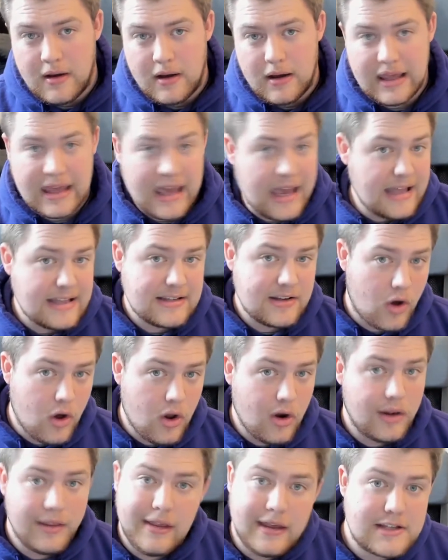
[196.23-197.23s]
gains
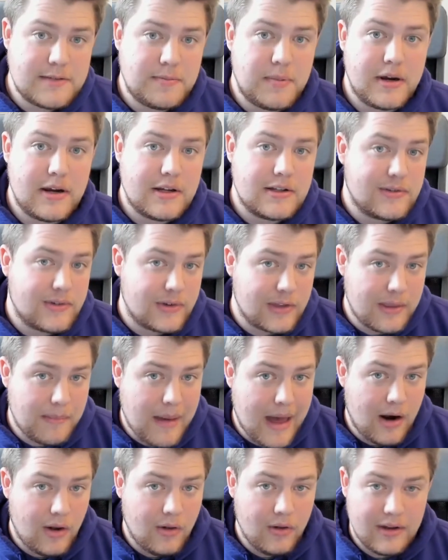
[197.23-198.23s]
all of the experience for the
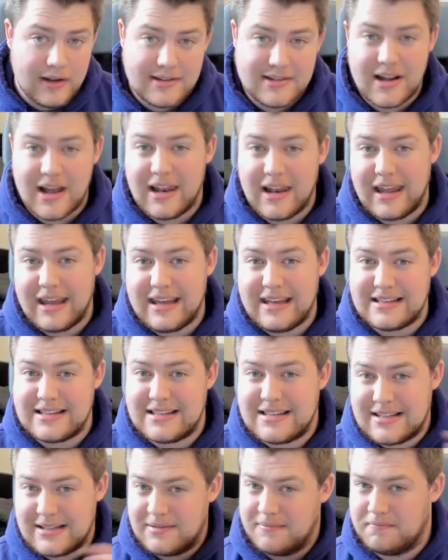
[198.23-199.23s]
battle. It's not like
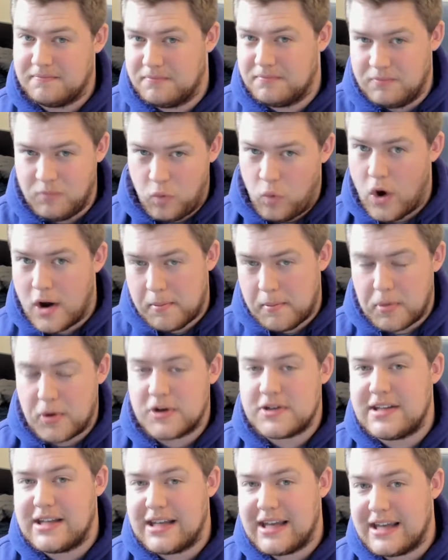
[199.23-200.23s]
it's one
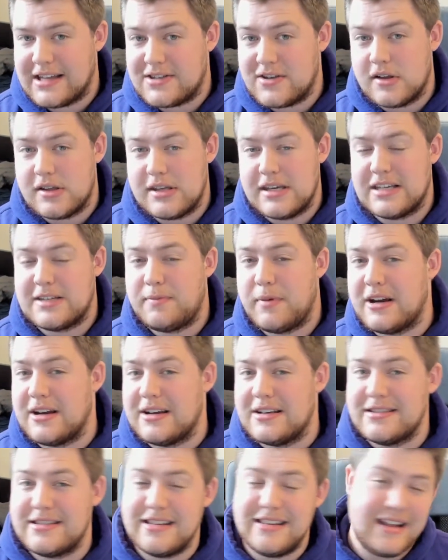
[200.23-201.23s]
person gets all the
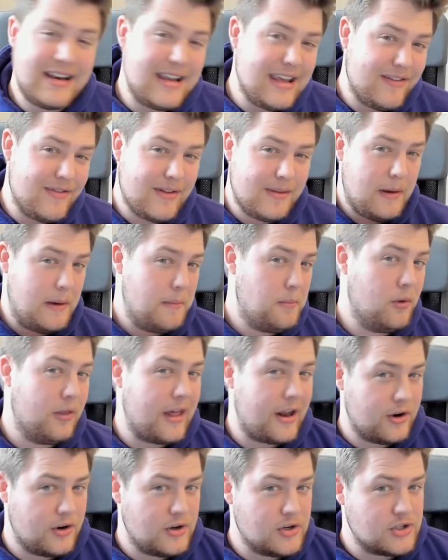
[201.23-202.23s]
experience, and then even people that
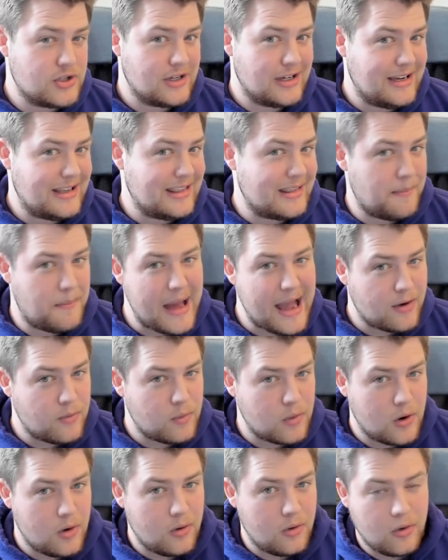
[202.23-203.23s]
are usually in the back
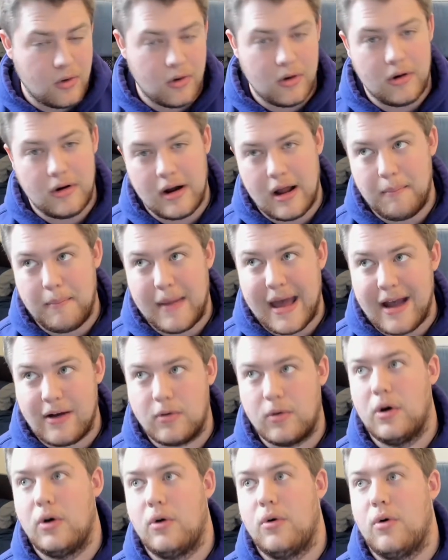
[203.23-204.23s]
row, or not back
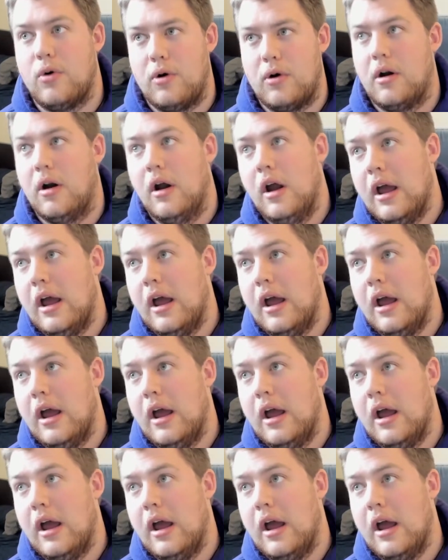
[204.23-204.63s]
row, or